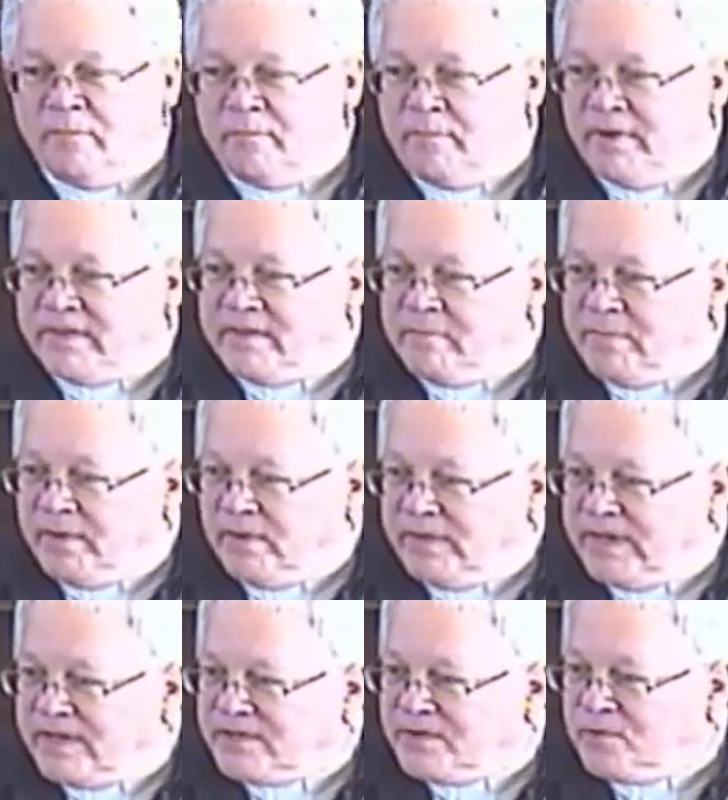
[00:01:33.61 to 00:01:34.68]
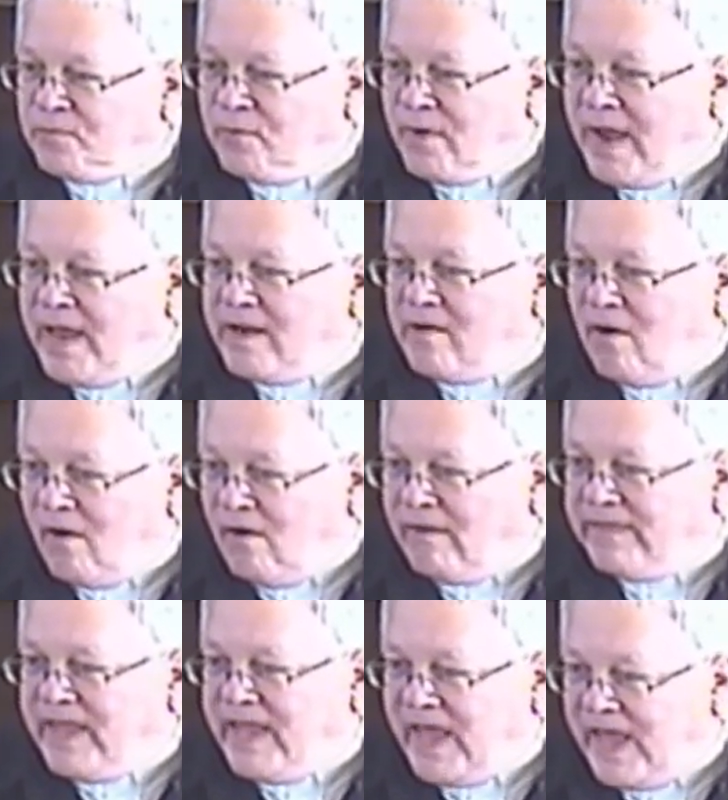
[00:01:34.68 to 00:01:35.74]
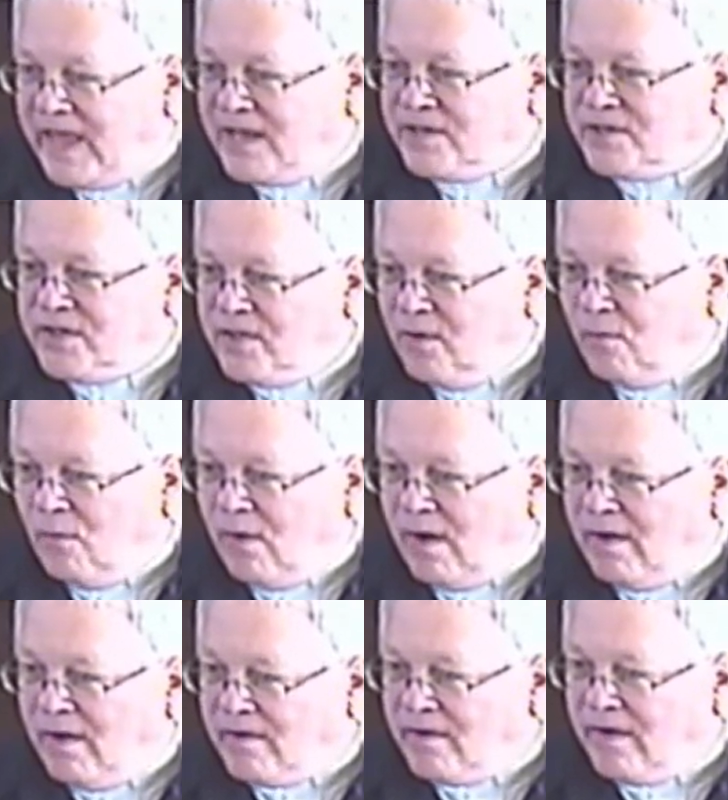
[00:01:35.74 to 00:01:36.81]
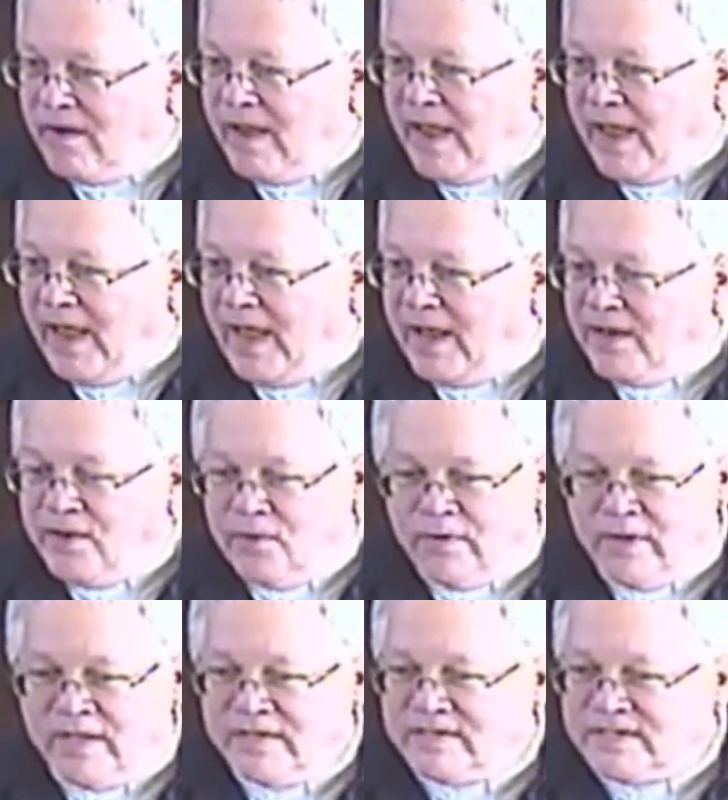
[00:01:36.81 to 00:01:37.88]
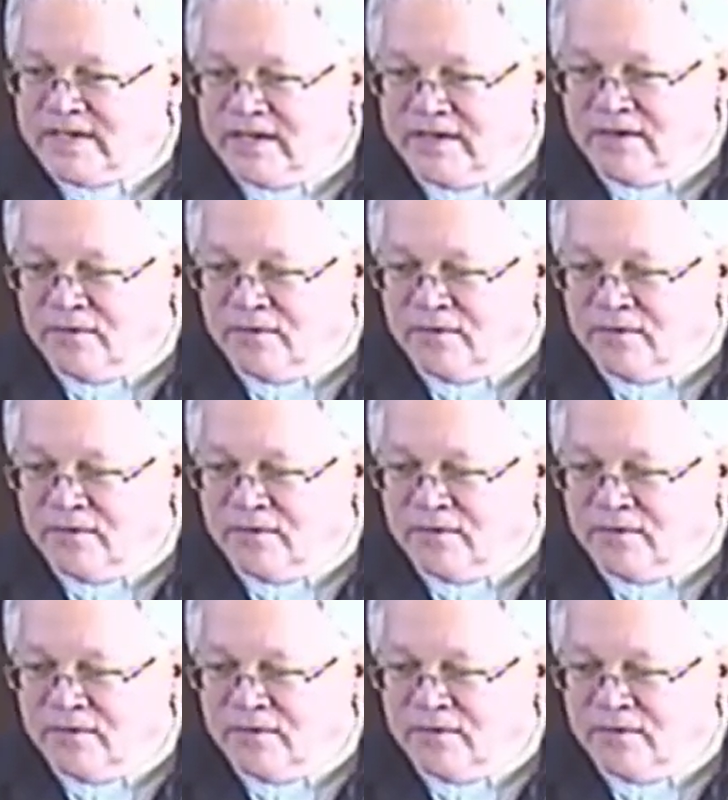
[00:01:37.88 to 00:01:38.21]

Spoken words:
But the buildings are right on the edge of the water, and you can sit in a